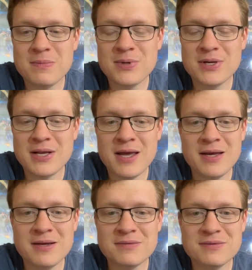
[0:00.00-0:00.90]
But
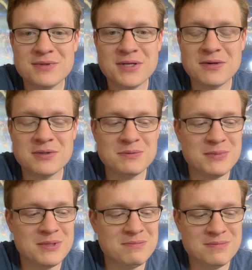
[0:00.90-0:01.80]
hey, if, you know, it's
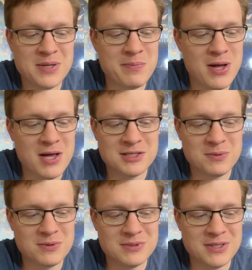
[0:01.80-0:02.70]
been
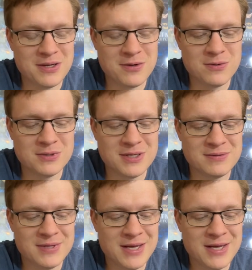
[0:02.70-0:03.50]
impossible to get a hold of,